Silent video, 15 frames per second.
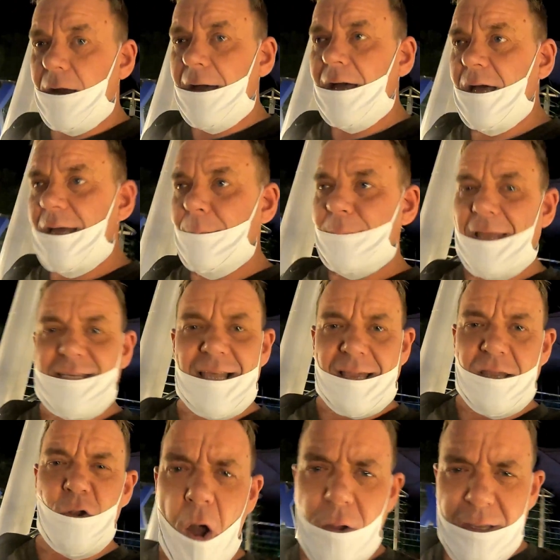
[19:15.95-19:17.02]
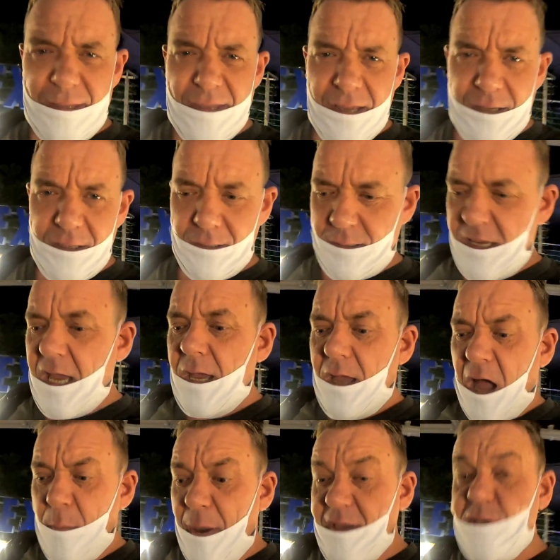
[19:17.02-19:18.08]
Um, that's like an Arky thing.
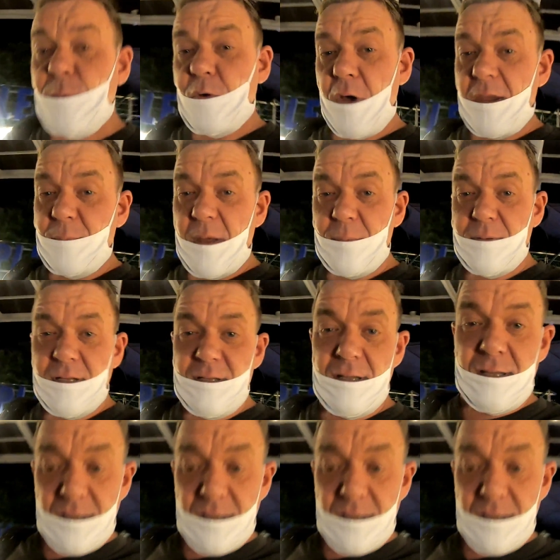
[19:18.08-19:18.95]
I met some great people in